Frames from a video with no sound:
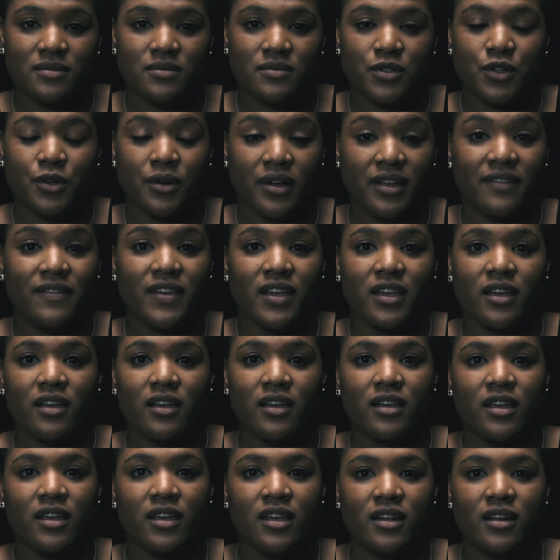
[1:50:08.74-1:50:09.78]
grieving,
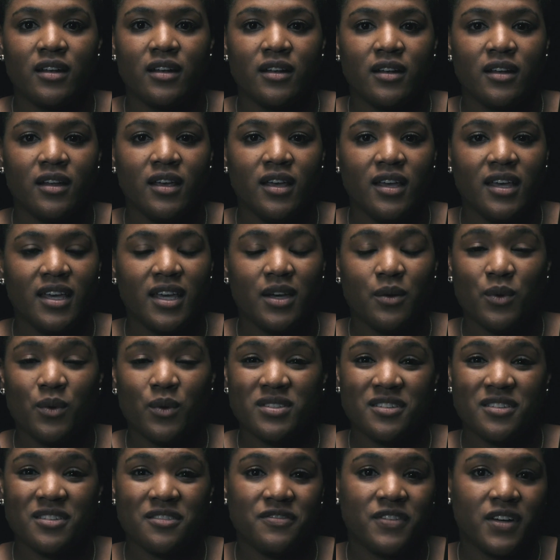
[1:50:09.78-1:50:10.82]
and it
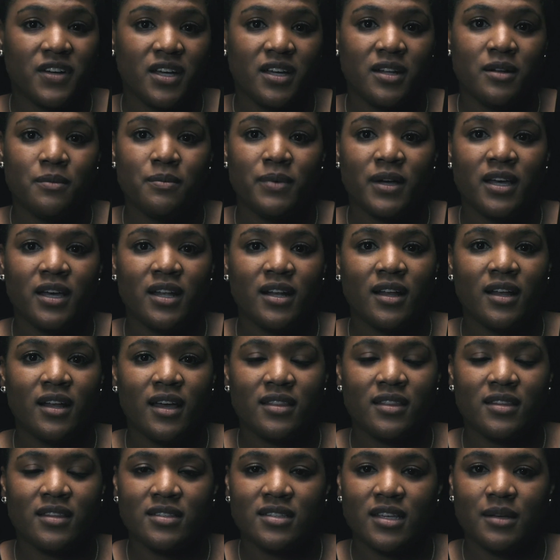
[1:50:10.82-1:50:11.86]
wasn't fun, but at
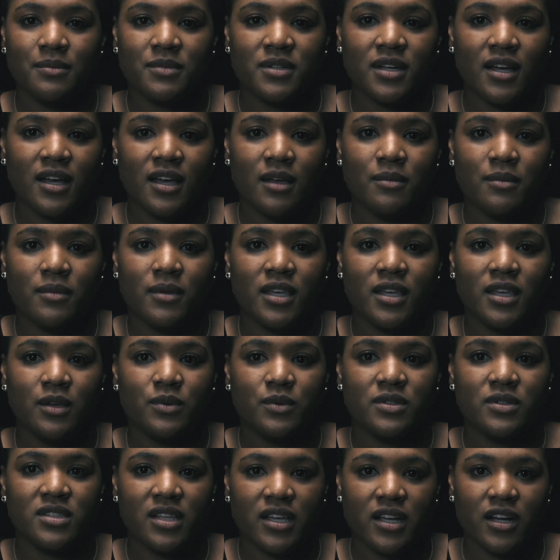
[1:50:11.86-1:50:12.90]
the same time, He
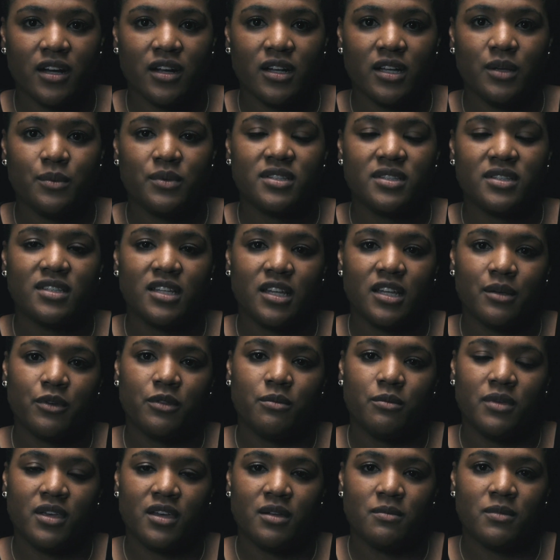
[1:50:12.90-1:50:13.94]
was there and He was sitting with
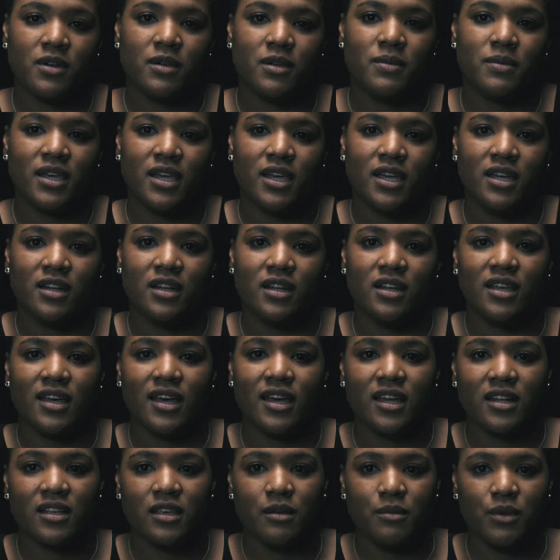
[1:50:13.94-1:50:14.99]
me in my pain, and He
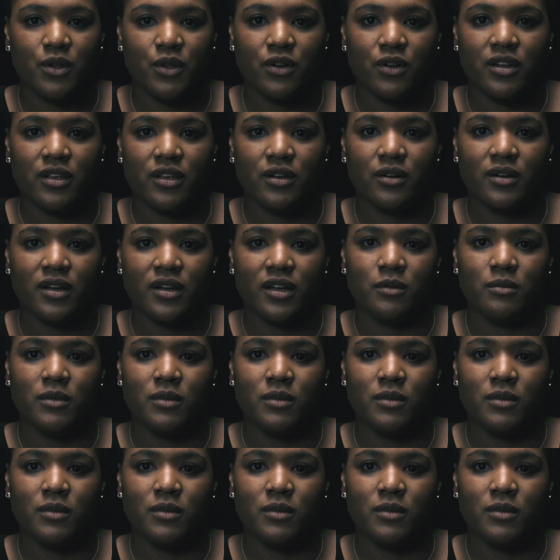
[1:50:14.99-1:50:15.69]
had community around